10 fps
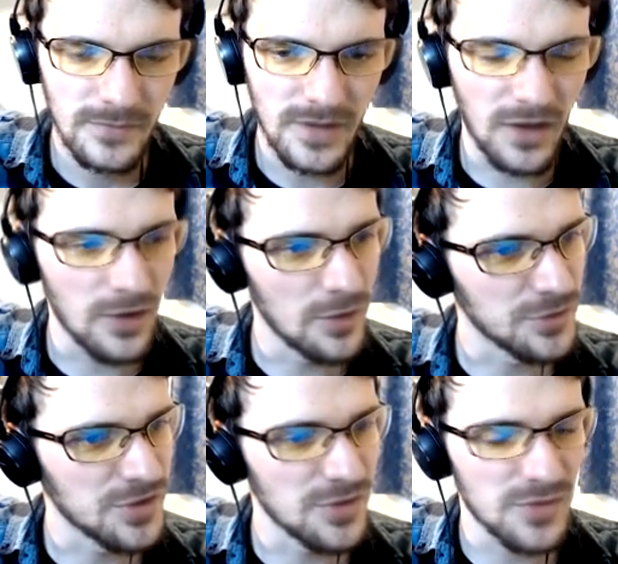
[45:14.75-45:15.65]
Oh,
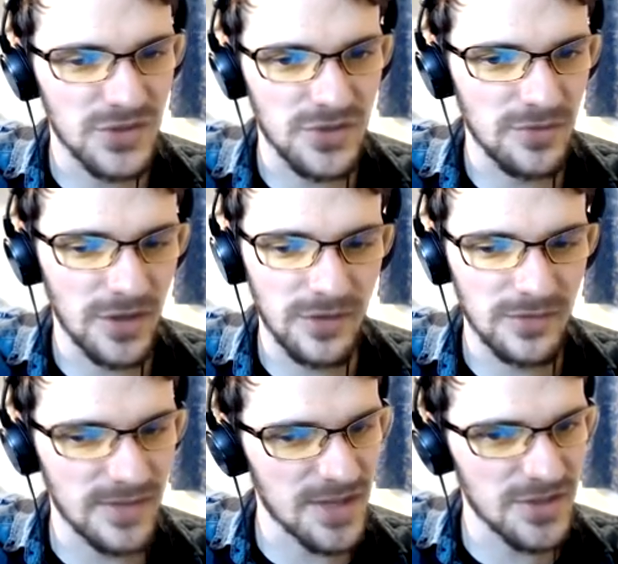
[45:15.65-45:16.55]
dudes, you know
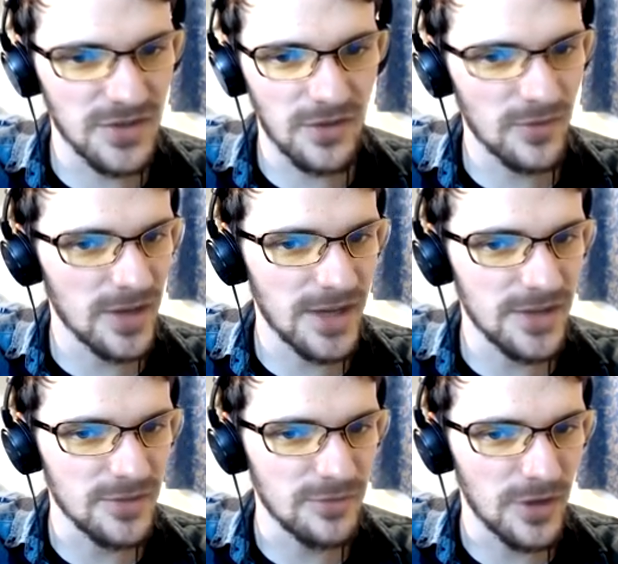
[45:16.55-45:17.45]
that's not right.
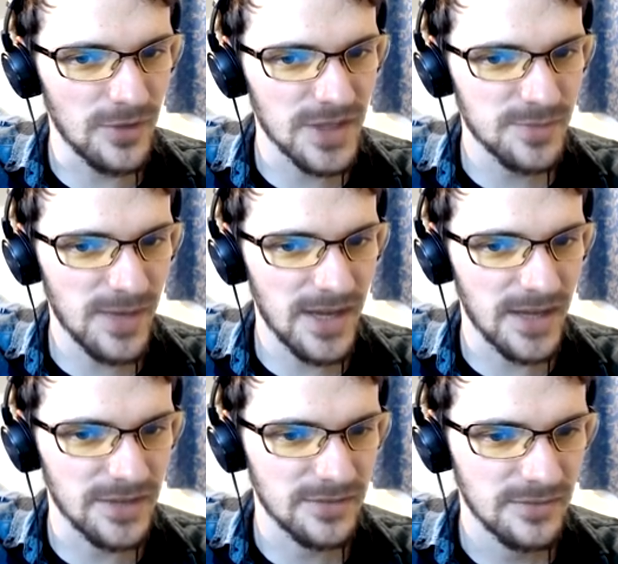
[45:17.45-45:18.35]
You know that's
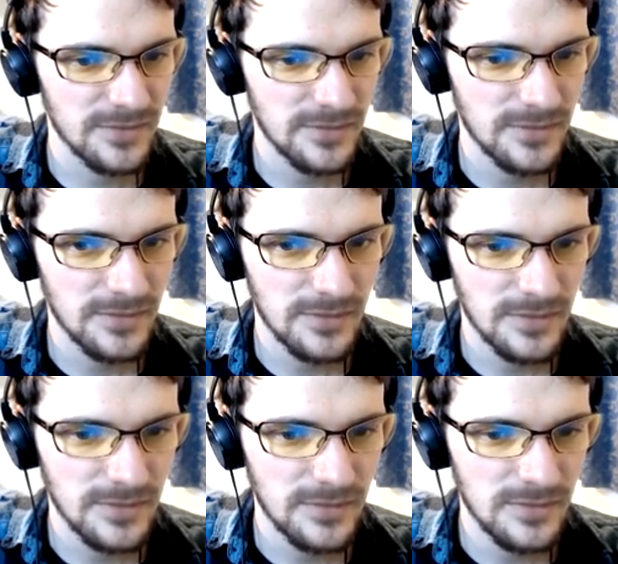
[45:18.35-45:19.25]
bad.
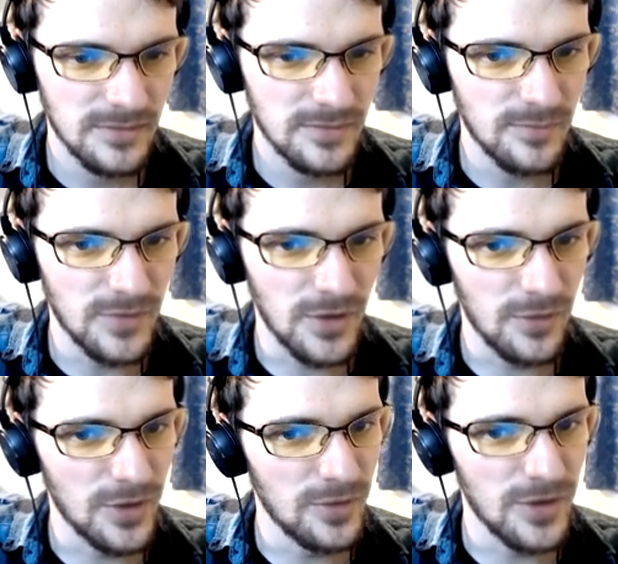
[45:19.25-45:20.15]
No,
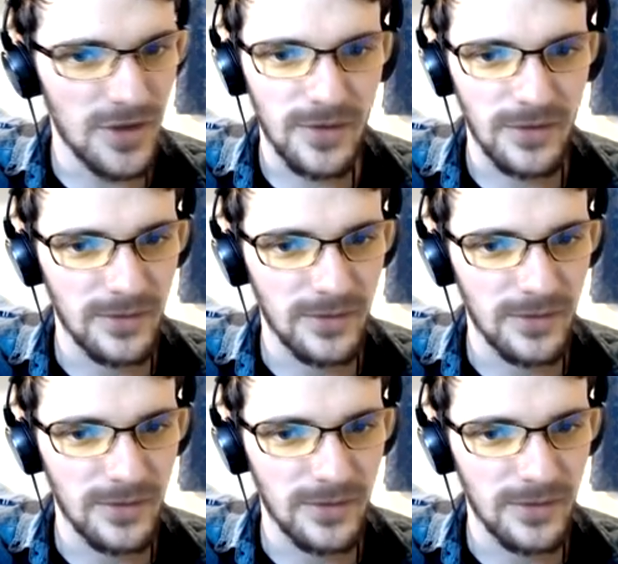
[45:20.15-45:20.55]
no, no.